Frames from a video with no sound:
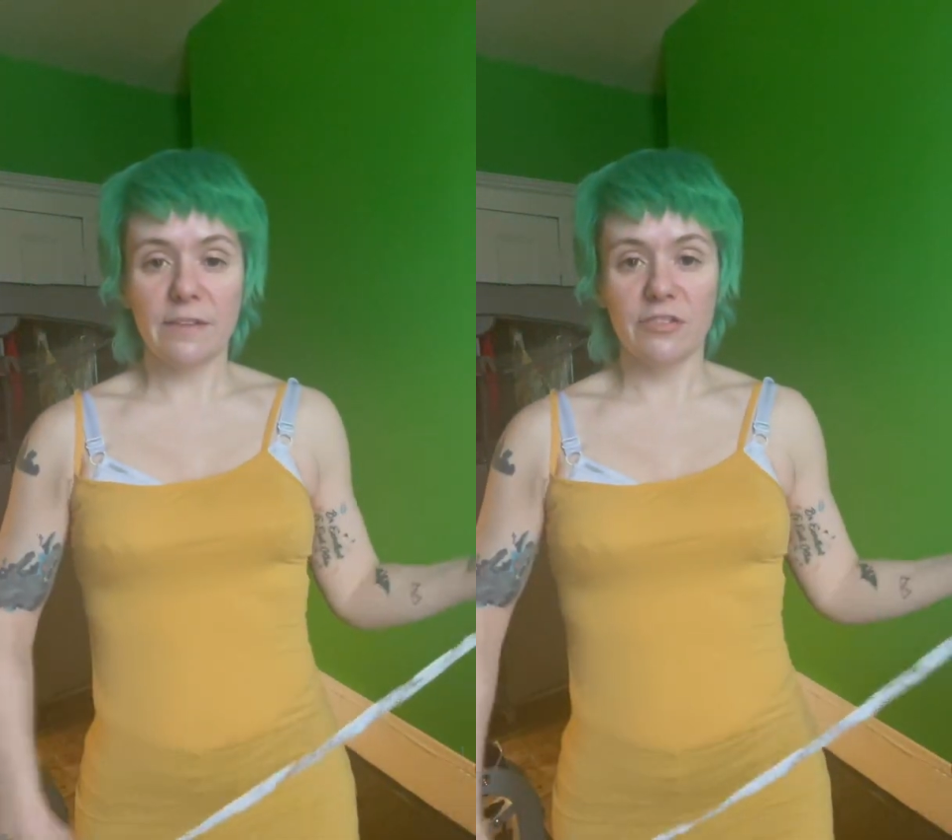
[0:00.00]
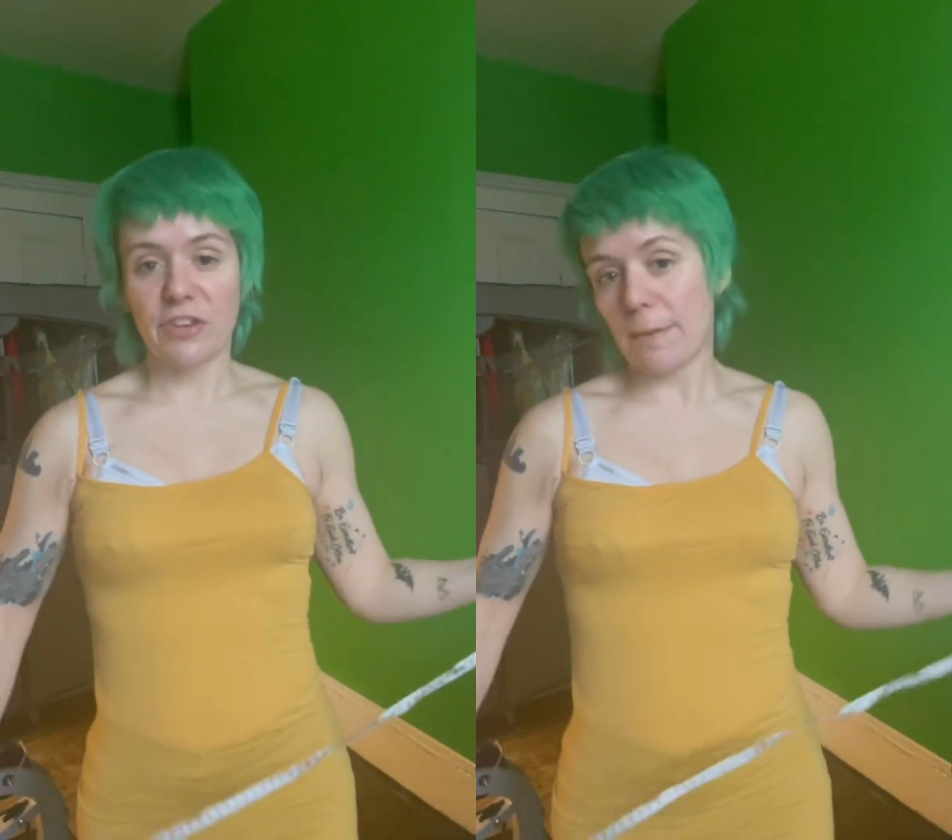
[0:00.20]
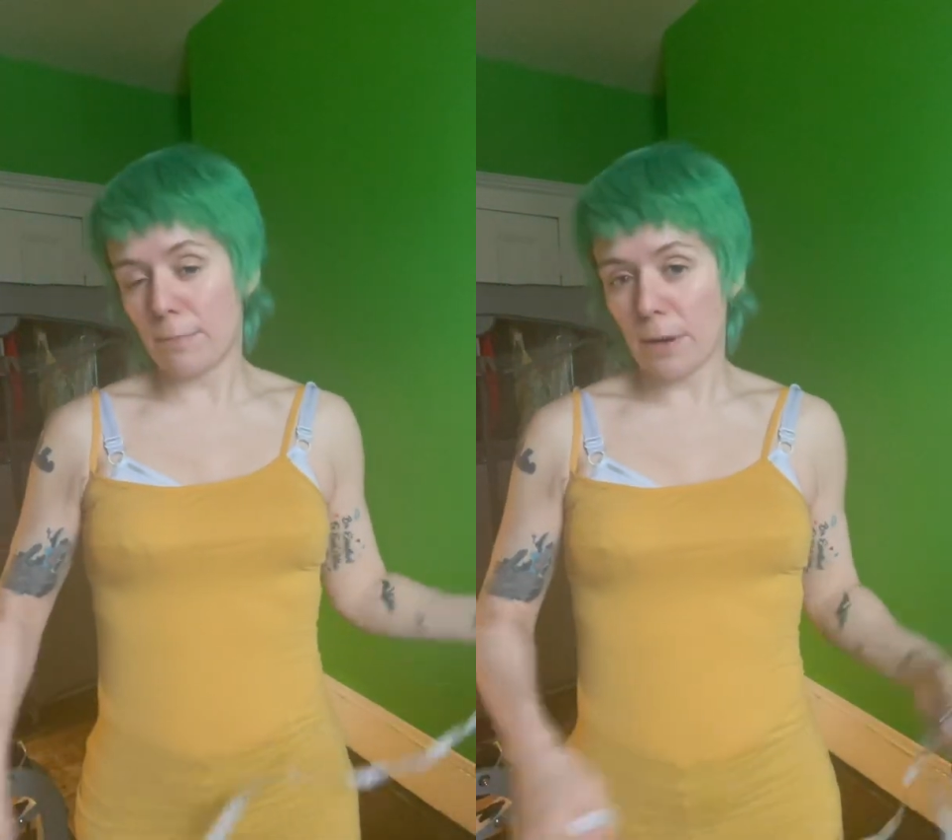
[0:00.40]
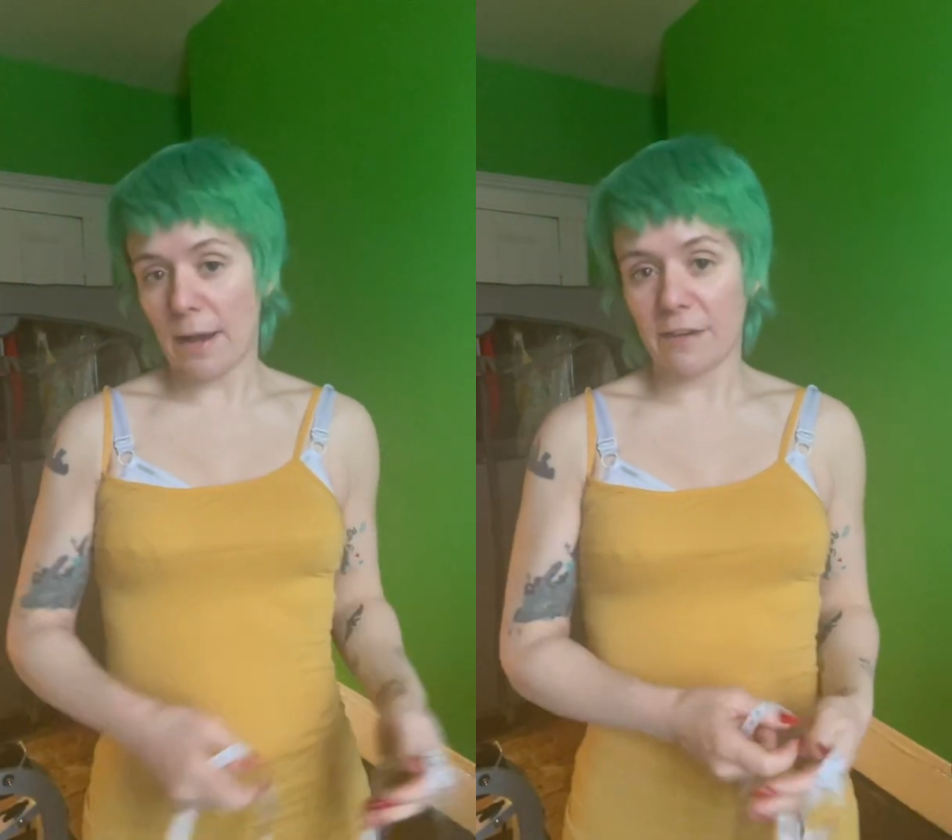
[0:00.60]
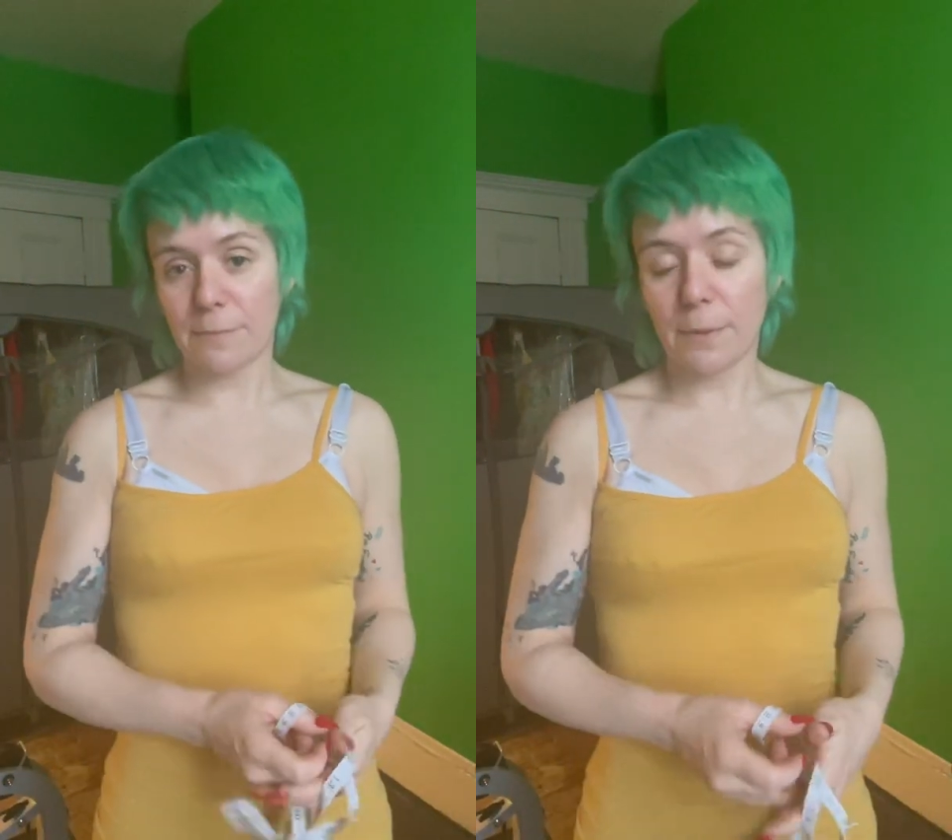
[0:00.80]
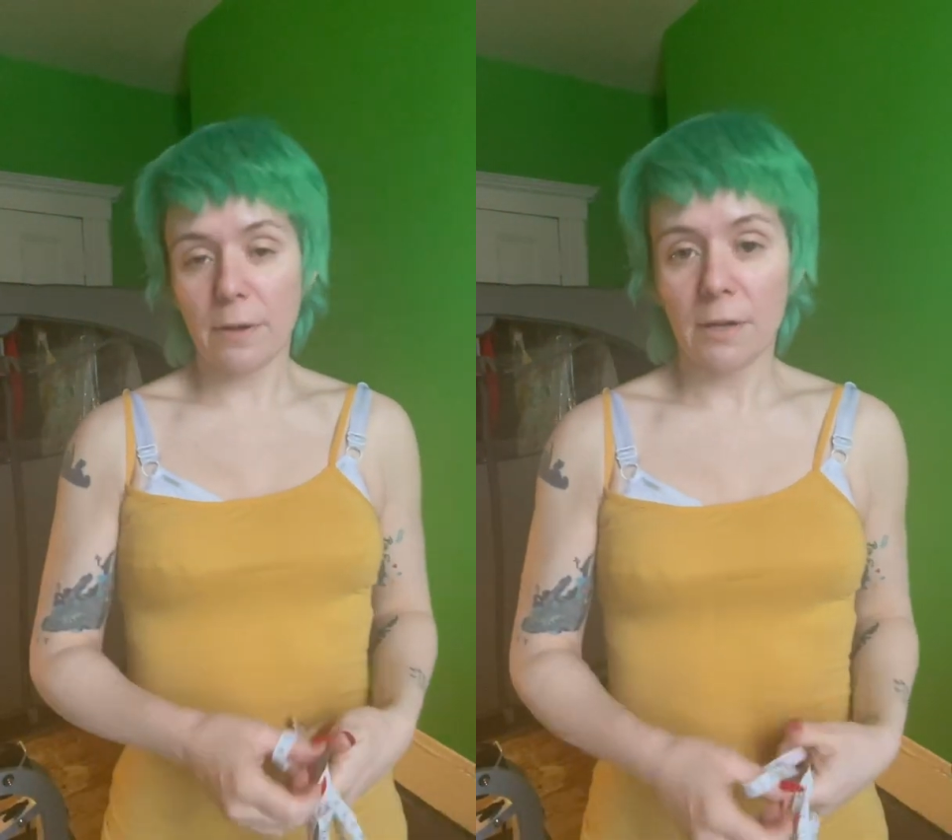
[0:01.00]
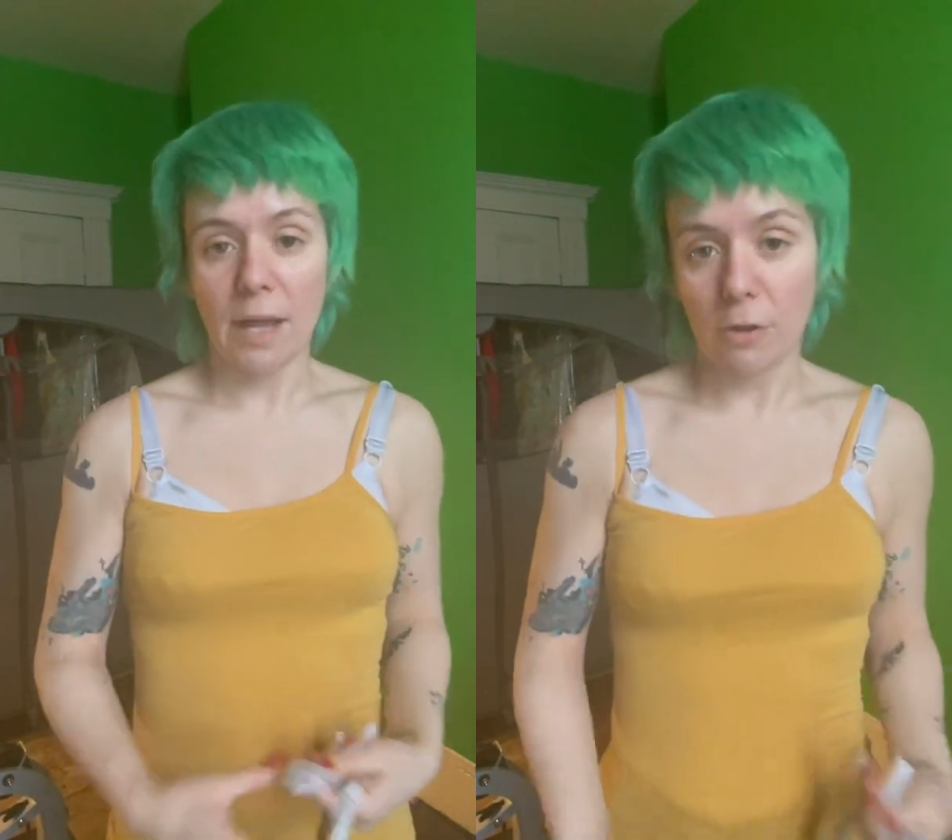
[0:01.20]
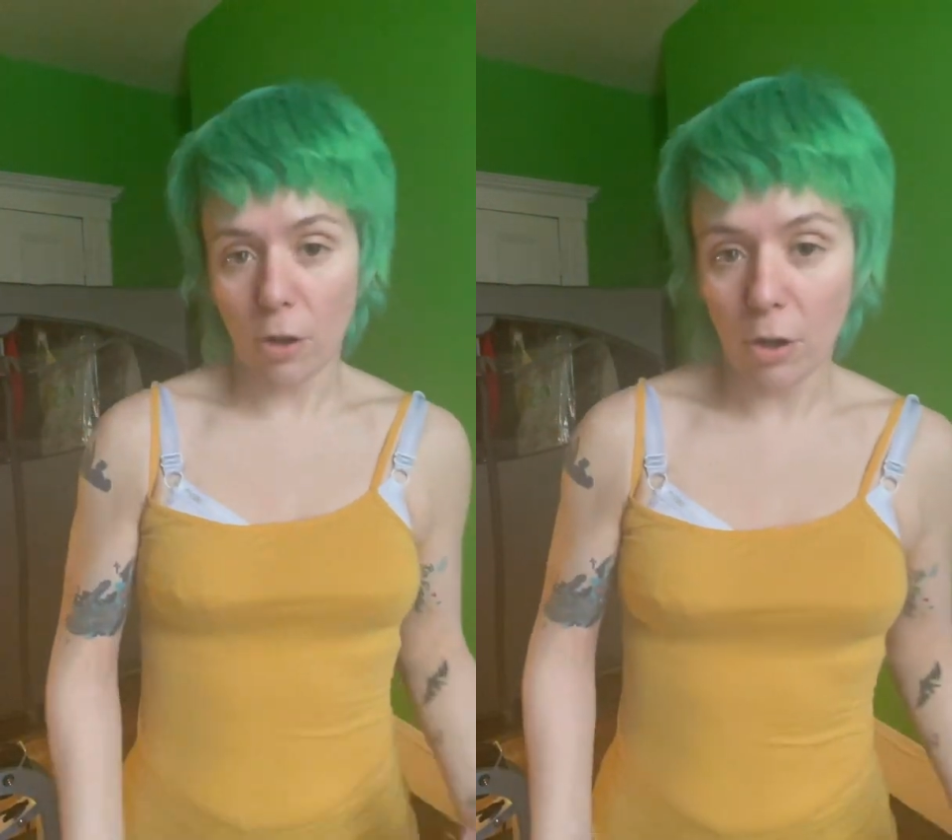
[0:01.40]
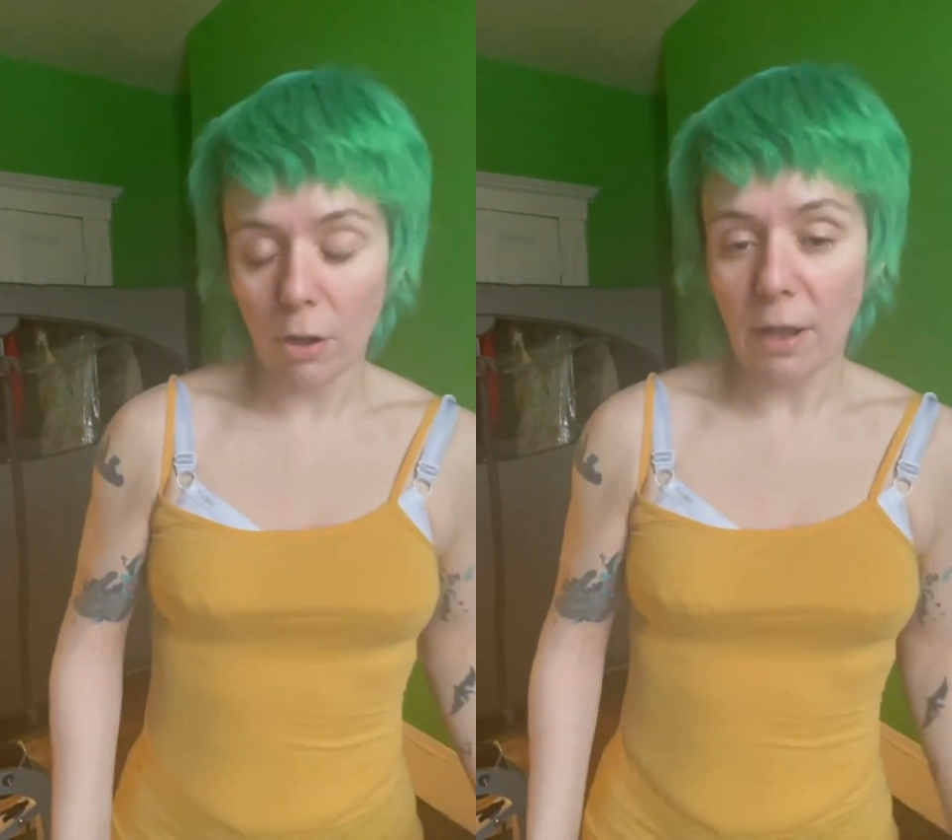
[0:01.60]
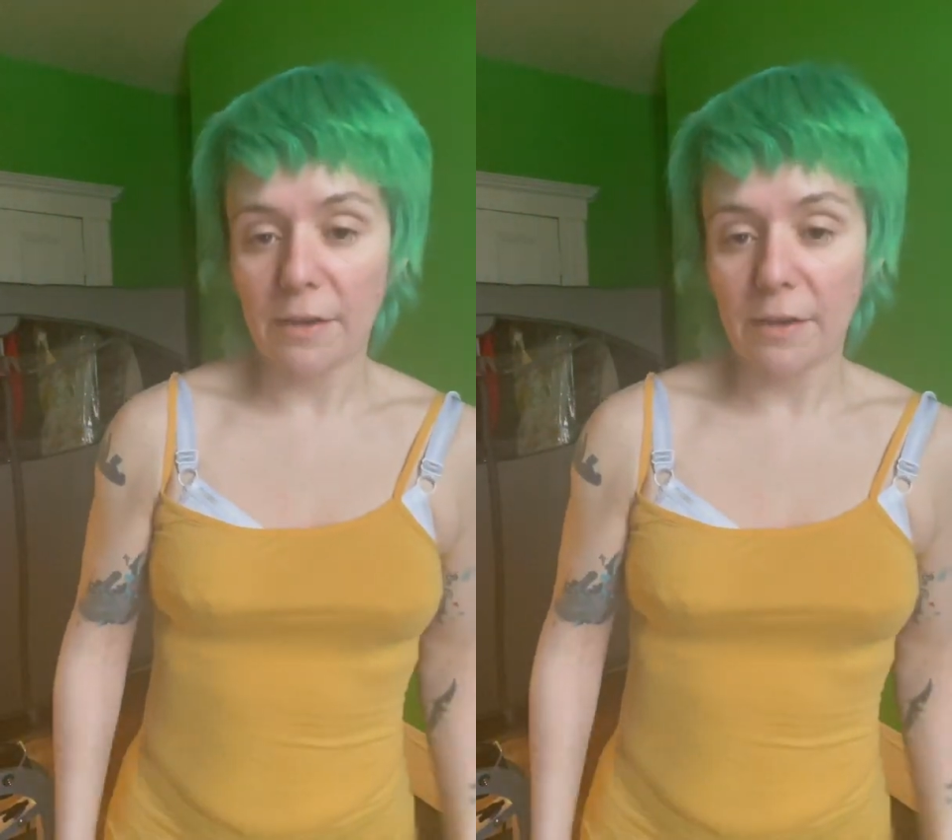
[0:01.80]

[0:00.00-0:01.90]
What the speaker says: a shapewear expert at all.